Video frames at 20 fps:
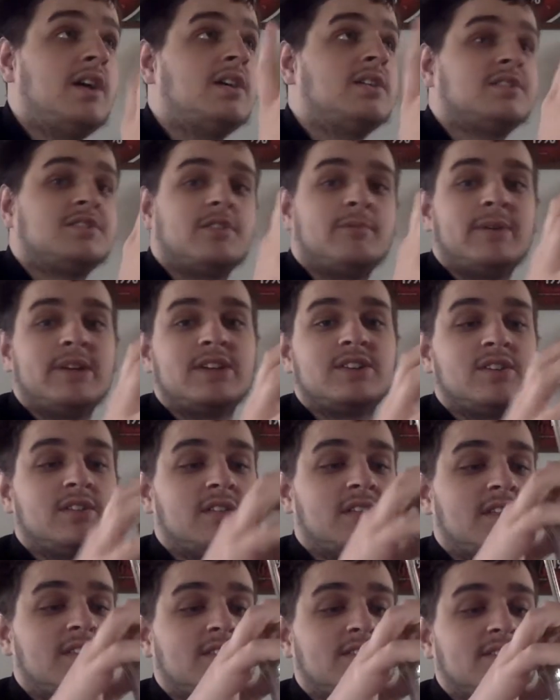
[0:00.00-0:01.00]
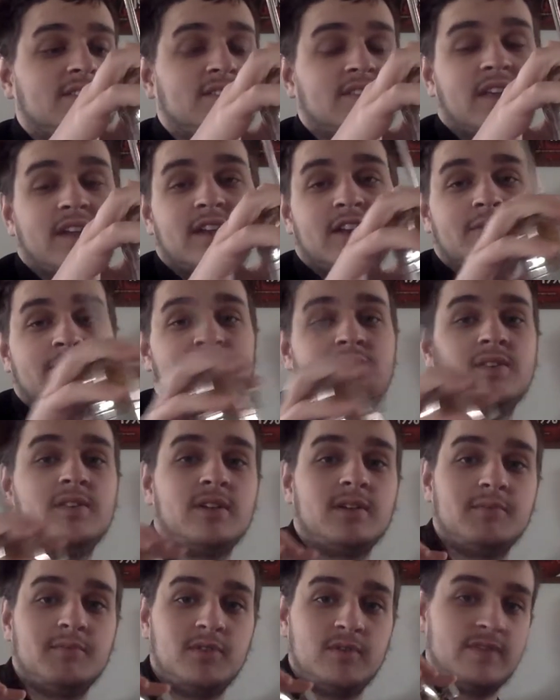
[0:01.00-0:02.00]
so make sure that this is lined up so you can
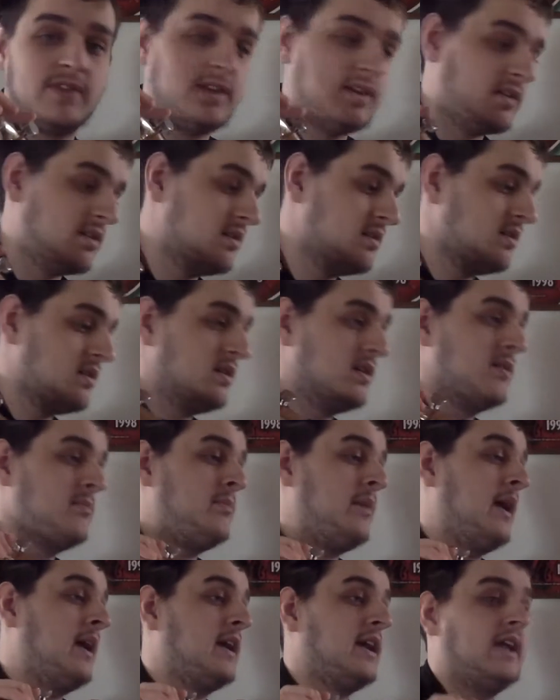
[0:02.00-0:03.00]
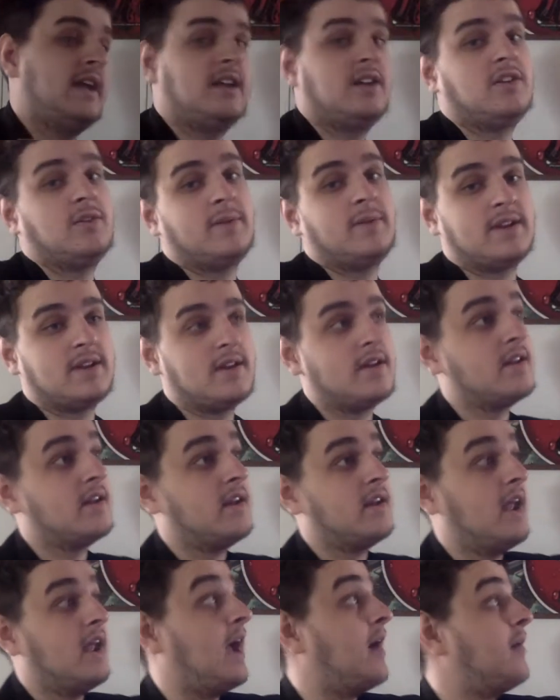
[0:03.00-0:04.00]
move the peg into it. Now,